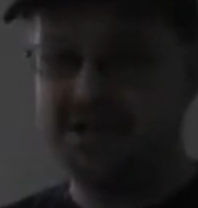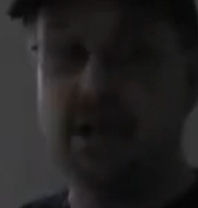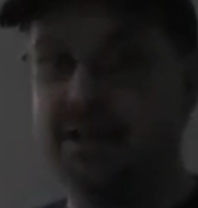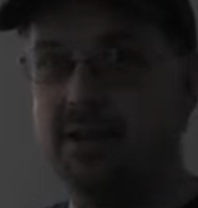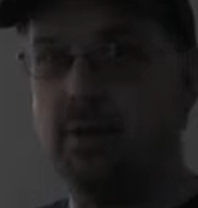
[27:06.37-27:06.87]

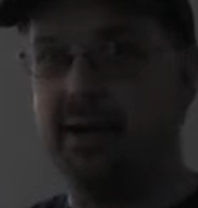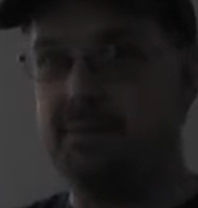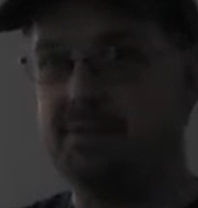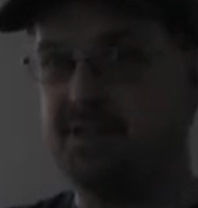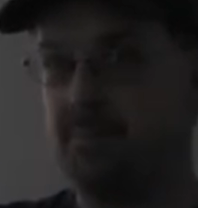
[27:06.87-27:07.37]
not like going
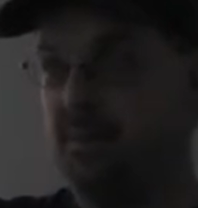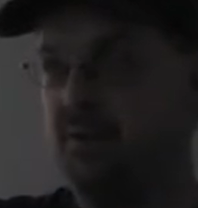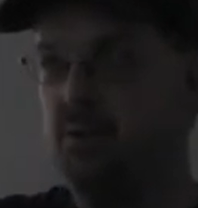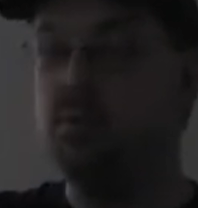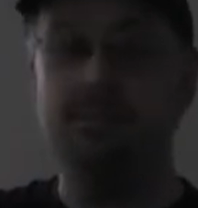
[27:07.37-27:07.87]
up to
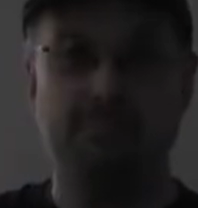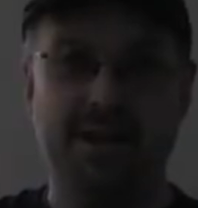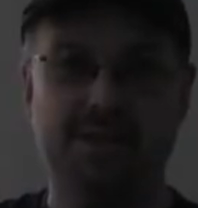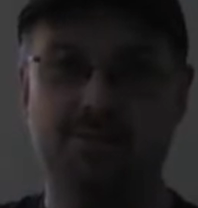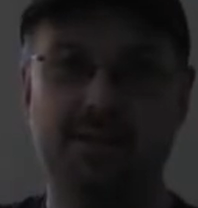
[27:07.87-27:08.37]
something, you wouldn't
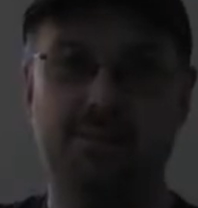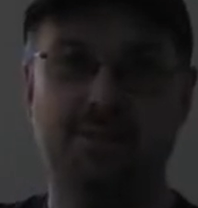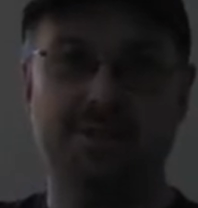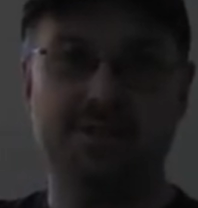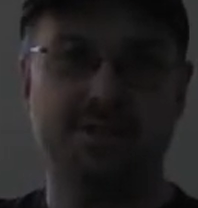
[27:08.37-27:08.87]
base read
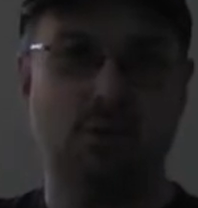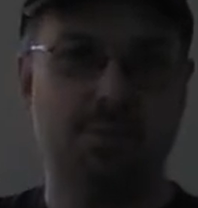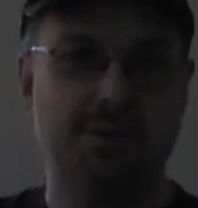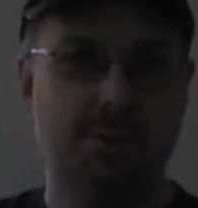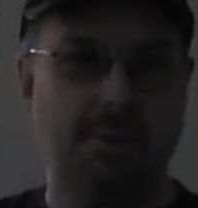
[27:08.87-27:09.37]
with this and go
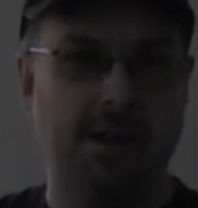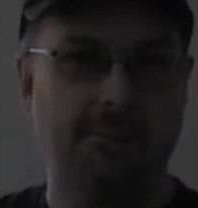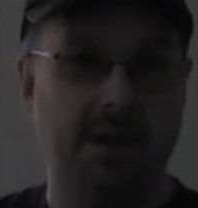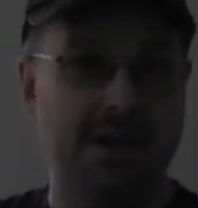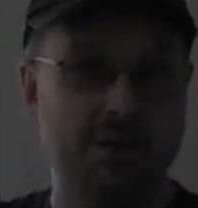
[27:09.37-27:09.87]
up to a
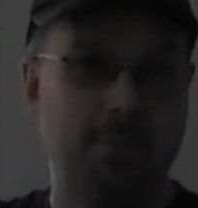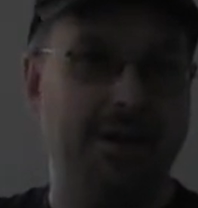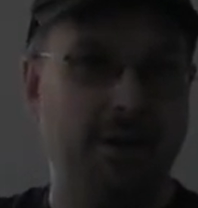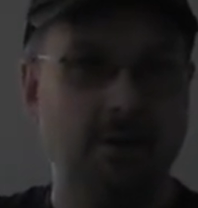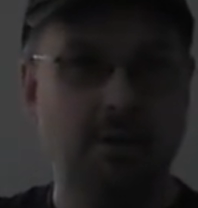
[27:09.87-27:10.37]
hydro
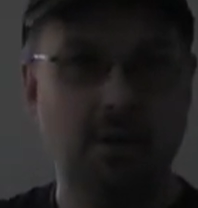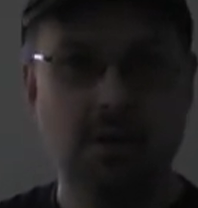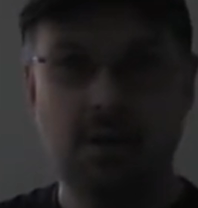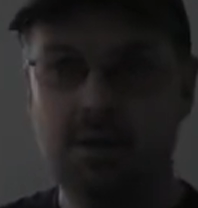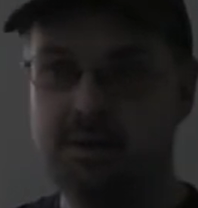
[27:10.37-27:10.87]
panel,
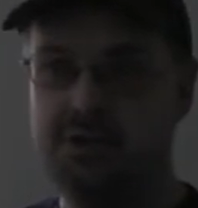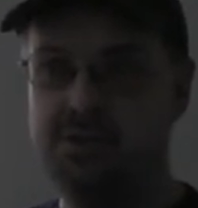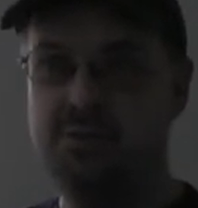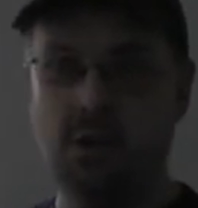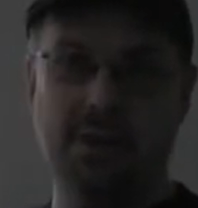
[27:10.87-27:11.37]
because
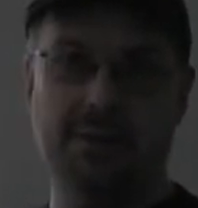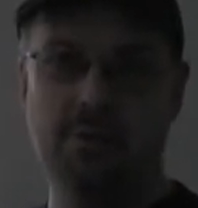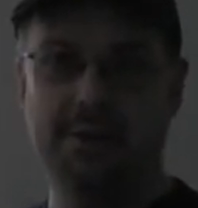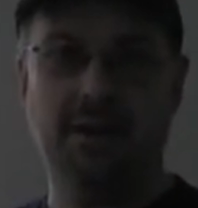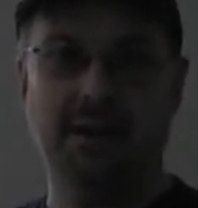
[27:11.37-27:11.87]
you know that
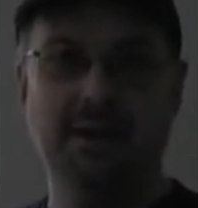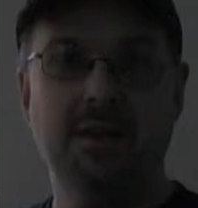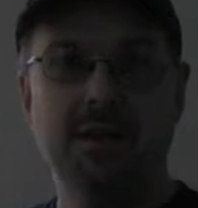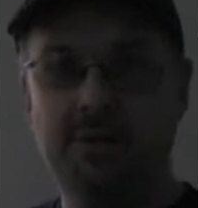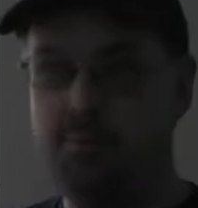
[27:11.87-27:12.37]
would be high.
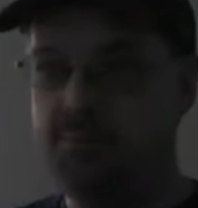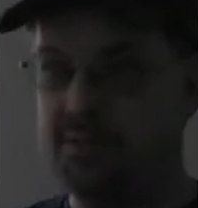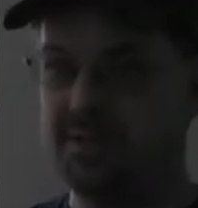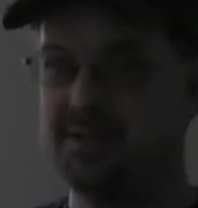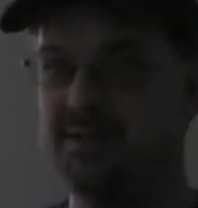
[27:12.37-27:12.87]
You would
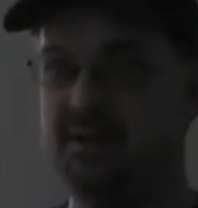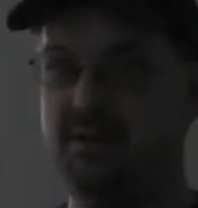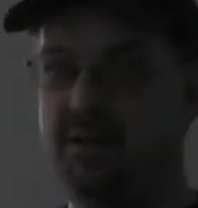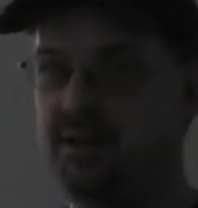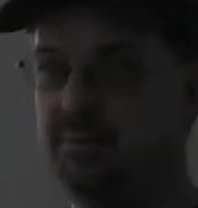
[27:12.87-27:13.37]
put this in an
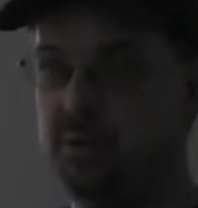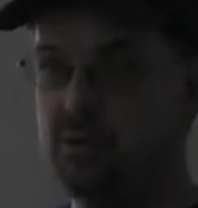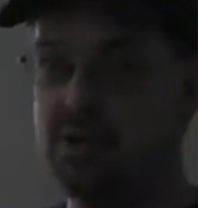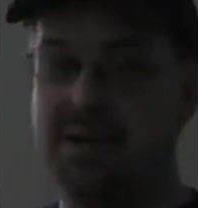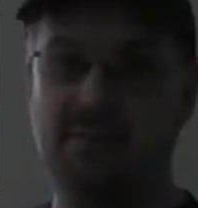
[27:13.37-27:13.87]
area of low
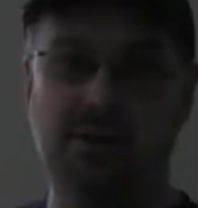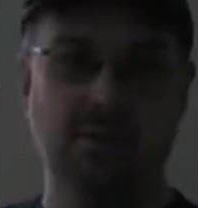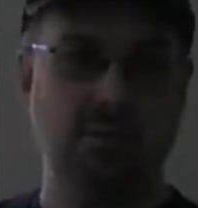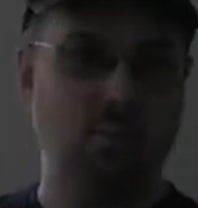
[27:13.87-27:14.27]
traffic or